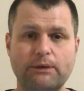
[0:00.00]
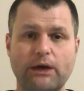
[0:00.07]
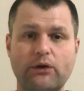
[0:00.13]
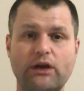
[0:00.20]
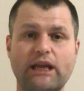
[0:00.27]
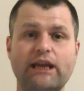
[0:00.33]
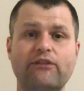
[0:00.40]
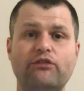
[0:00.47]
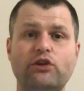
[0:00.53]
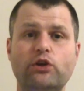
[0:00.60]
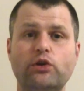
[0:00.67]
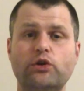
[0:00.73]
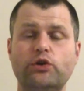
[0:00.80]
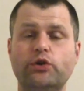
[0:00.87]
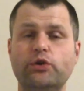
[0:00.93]
But if
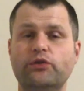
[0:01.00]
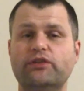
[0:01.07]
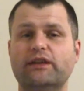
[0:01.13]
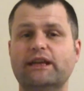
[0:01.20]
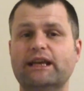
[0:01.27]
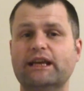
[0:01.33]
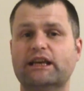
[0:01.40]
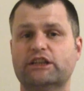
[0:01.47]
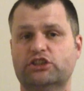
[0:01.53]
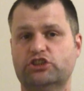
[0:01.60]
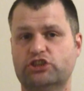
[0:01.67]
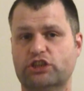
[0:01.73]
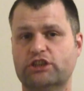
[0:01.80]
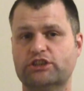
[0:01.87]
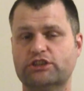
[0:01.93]
you use it in
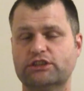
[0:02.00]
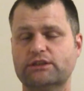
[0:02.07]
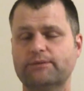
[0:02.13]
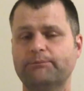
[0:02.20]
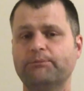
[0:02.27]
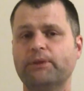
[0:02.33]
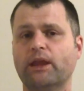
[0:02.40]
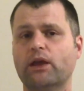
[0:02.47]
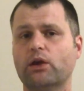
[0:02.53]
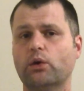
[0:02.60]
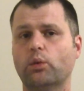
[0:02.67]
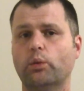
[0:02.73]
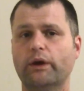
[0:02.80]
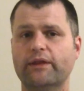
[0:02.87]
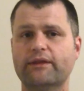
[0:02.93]
conjunction
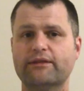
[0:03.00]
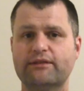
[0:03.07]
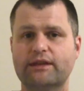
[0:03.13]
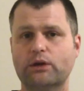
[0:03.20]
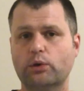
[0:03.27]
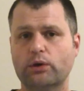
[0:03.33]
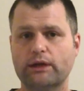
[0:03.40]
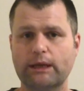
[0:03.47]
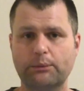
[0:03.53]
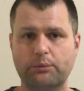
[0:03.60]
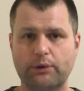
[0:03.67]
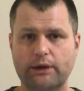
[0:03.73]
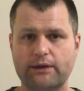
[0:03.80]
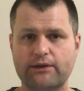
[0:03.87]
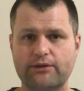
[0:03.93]
with a steroid
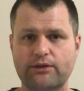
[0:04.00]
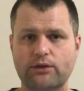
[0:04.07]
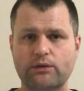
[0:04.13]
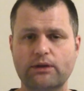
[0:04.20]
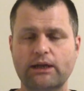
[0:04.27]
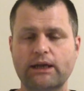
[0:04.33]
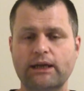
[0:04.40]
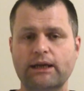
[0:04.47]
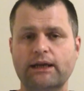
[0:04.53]
like prednisone,